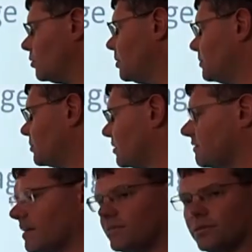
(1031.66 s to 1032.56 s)
or people that have
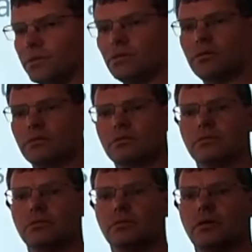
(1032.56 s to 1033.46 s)
left your
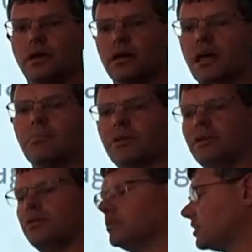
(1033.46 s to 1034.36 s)

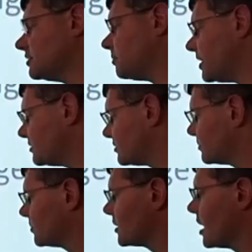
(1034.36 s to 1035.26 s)
company or your database.
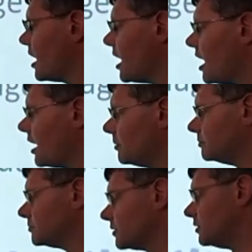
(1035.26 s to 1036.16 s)

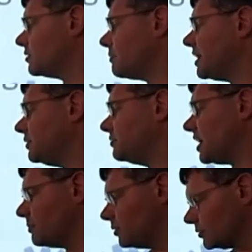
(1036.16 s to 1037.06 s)
You can make new
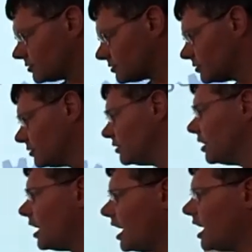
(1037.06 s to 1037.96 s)
tables,
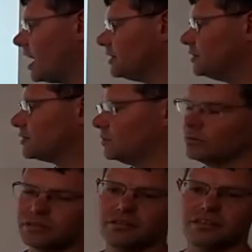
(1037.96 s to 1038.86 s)
and you can
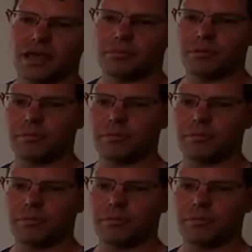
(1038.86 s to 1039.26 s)
also set